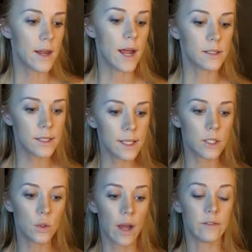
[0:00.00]
Now, since I
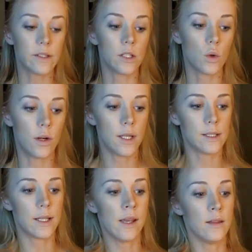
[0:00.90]
do have such oily
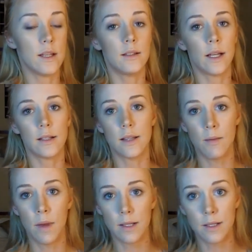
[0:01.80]
skin, this next
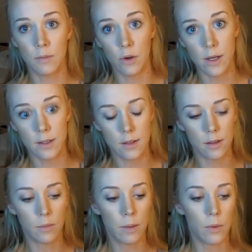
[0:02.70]
step might seem crazy to
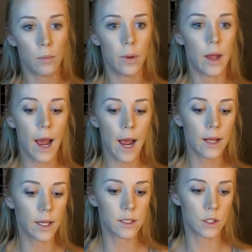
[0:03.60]
some people, but I
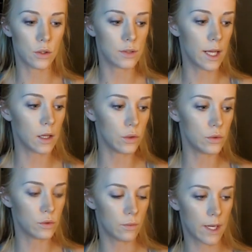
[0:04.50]
like to use a
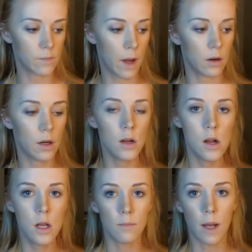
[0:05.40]
loose rice powder,
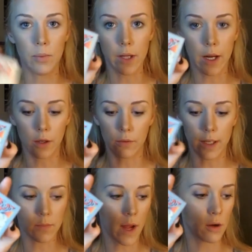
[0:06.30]
my Palladio
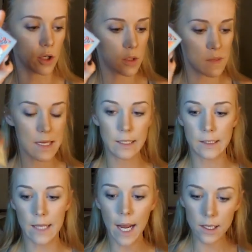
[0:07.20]
rice powder to be
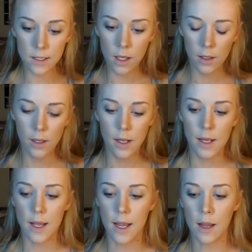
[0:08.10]
exact.
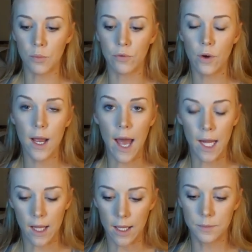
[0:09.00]
And before I
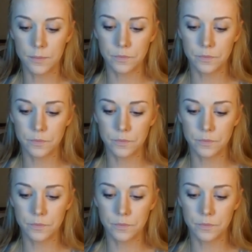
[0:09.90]
highlight,